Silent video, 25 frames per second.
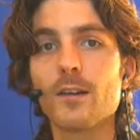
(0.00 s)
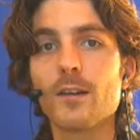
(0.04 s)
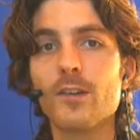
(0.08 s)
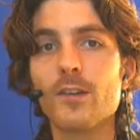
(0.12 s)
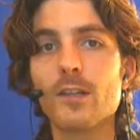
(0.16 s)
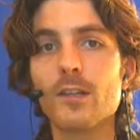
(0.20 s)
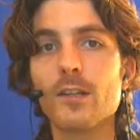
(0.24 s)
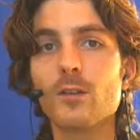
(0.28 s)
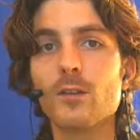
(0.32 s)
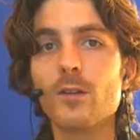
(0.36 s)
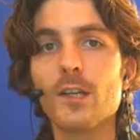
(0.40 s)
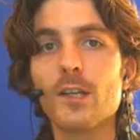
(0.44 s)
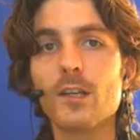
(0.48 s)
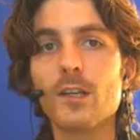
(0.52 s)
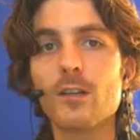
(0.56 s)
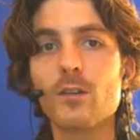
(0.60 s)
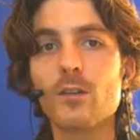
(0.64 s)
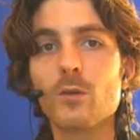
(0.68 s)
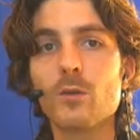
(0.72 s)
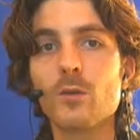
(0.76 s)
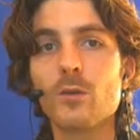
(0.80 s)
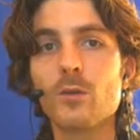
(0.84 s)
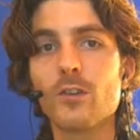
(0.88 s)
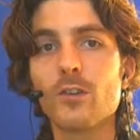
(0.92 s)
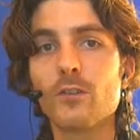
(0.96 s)
that you link
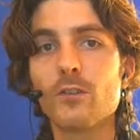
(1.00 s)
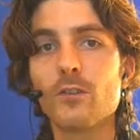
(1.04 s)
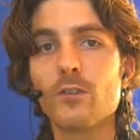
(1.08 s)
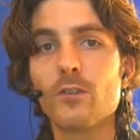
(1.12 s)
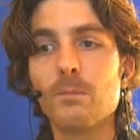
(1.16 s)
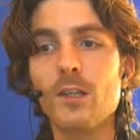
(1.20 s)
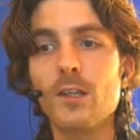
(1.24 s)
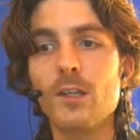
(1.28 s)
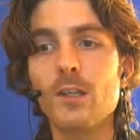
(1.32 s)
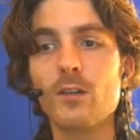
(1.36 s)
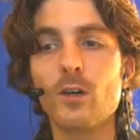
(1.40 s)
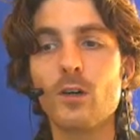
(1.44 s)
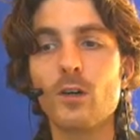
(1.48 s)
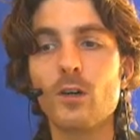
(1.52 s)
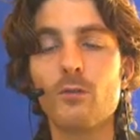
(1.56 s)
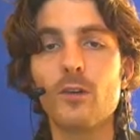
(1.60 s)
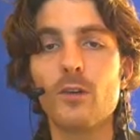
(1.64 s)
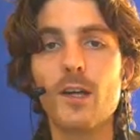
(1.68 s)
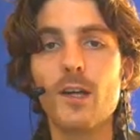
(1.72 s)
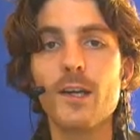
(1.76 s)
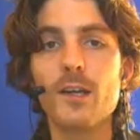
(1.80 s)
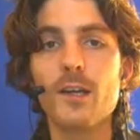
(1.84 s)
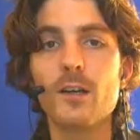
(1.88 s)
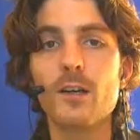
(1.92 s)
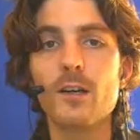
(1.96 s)
to the speed of a
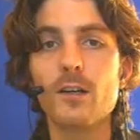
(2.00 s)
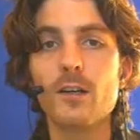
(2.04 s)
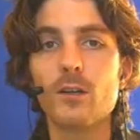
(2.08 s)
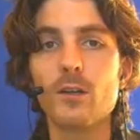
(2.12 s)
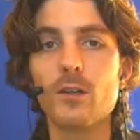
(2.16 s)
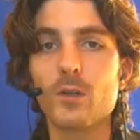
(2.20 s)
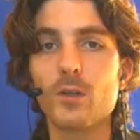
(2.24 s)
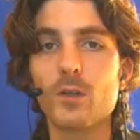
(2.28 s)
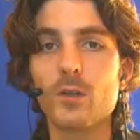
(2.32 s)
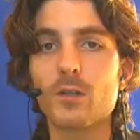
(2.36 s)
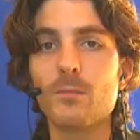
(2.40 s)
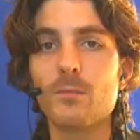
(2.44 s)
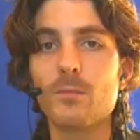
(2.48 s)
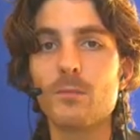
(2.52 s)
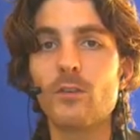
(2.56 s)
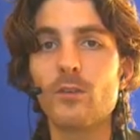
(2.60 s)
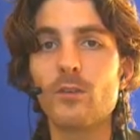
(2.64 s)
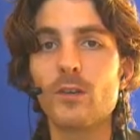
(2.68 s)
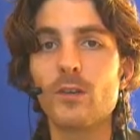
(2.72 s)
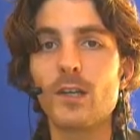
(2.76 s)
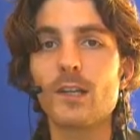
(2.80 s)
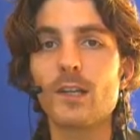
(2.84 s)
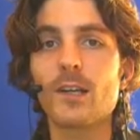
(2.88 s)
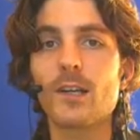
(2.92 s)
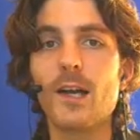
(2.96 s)
layer, which means
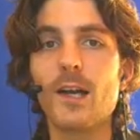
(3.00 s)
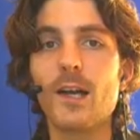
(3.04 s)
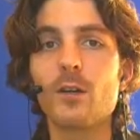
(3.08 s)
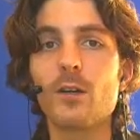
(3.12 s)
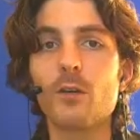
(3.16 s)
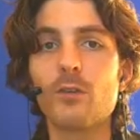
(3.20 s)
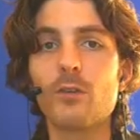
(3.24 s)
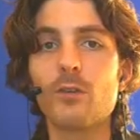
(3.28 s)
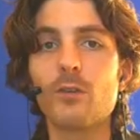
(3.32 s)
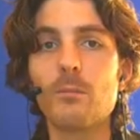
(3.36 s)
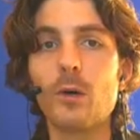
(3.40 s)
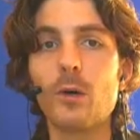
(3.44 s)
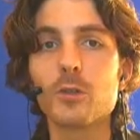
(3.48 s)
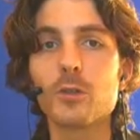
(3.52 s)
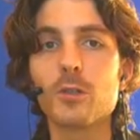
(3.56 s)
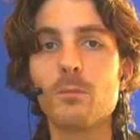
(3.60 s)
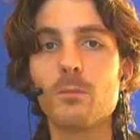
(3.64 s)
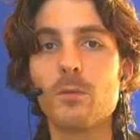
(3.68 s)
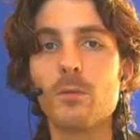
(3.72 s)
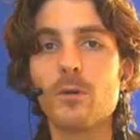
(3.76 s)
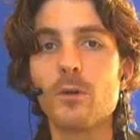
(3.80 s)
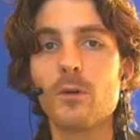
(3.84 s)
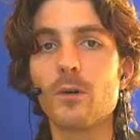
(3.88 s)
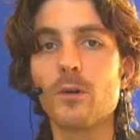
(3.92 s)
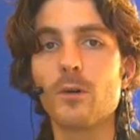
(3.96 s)
you get kind of a
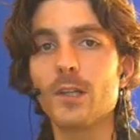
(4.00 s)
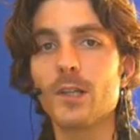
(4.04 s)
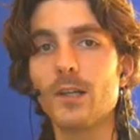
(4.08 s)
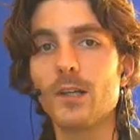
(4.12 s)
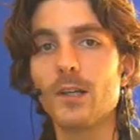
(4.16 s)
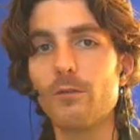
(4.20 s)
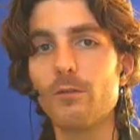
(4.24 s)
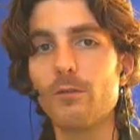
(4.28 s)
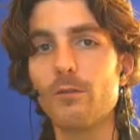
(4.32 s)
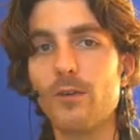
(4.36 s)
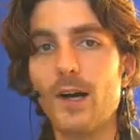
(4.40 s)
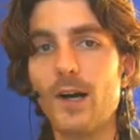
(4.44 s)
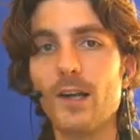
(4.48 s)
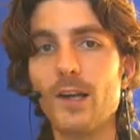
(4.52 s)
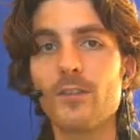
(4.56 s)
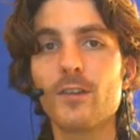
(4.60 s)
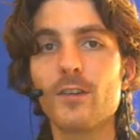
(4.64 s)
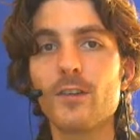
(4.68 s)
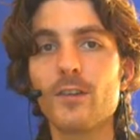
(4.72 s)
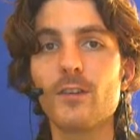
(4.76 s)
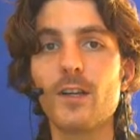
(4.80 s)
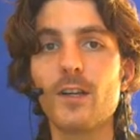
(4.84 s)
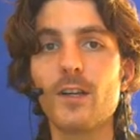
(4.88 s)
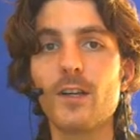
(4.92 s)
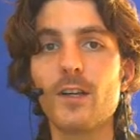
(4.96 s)
motion blur. Yeah, the
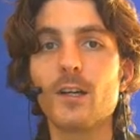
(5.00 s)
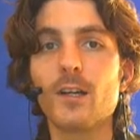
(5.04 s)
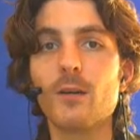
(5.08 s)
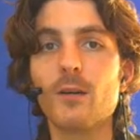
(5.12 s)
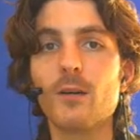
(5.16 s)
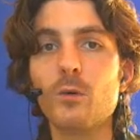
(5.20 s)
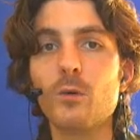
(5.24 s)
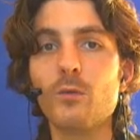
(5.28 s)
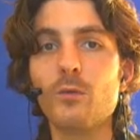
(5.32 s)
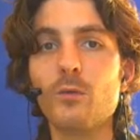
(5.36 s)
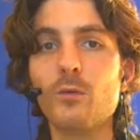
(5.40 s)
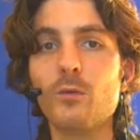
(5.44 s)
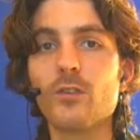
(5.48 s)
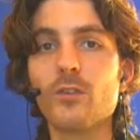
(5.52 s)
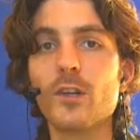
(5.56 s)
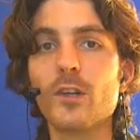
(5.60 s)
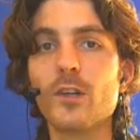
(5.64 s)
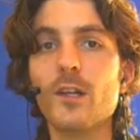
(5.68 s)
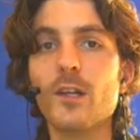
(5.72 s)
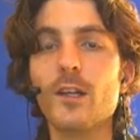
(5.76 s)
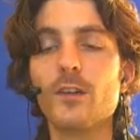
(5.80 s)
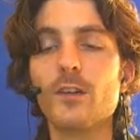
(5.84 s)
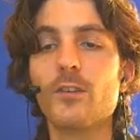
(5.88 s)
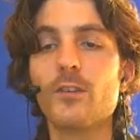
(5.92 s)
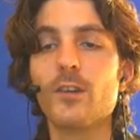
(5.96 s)
faster the layer moves,
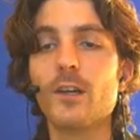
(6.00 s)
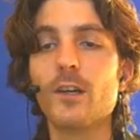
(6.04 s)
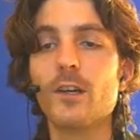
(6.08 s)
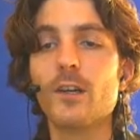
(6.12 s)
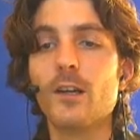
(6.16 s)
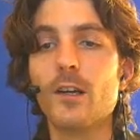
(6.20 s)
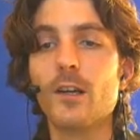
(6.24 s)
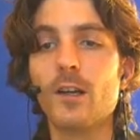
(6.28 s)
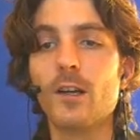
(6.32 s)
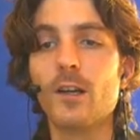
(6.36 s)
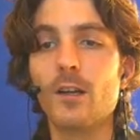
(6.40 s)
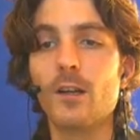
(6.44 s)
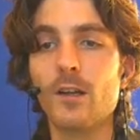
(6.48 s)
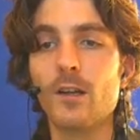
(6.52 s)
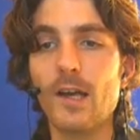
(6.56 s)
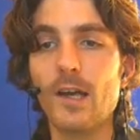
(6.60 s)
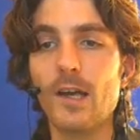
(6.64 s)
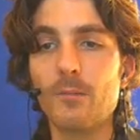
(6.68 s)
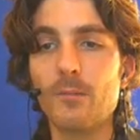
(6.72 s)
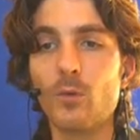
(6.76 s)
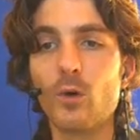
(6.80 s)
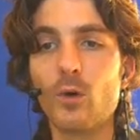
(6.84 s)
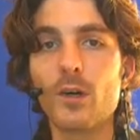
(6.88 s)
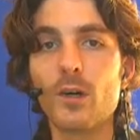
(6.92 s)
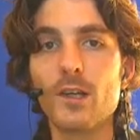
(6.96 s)
the
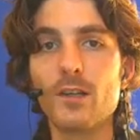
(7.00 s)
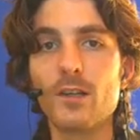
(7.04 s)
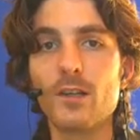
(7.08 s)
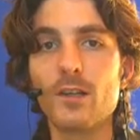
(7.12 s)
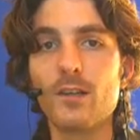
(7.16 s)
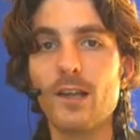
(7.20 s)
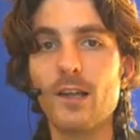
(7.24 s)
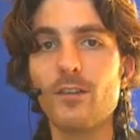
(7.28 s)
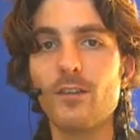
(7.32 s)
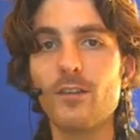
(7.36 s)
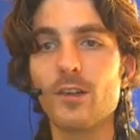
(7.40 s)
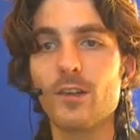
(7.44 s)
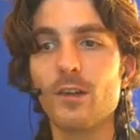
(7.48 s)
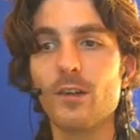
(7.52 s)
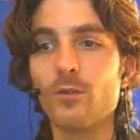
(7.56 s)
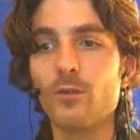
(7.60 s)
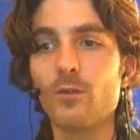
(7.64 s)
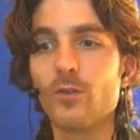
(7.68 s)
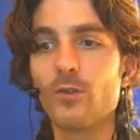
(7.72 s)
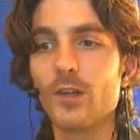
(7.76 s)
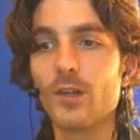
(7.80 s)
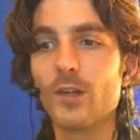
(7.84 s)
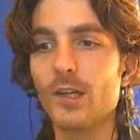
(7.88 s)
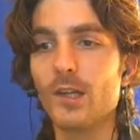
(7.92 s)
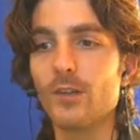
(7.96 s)
more
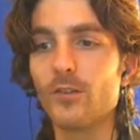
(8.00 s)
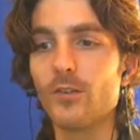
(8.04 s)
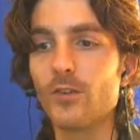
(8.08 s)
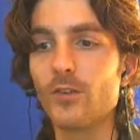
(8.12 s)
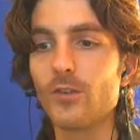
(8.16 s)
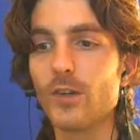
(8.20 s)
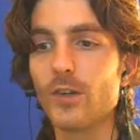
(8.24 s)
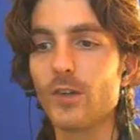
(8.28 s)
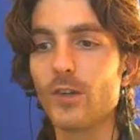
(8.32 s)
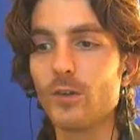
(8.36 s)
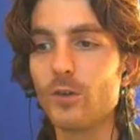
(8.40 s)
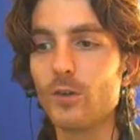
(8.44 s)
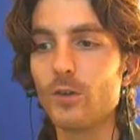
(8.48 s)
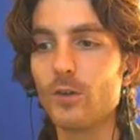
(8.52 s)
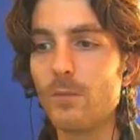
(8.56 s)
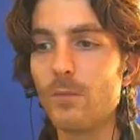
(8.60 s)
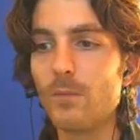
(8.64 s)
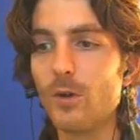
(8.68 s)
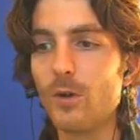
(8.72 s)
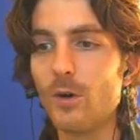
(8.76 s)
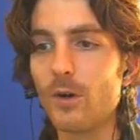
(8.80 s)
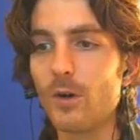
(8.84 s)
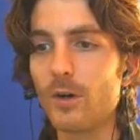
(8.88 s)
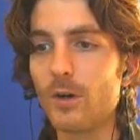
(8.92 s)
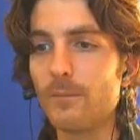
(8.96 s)
intensive is your
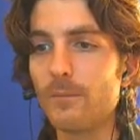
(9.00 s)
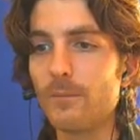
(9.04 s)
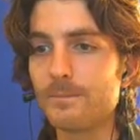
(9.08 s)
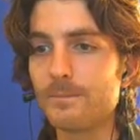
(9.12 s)
blur.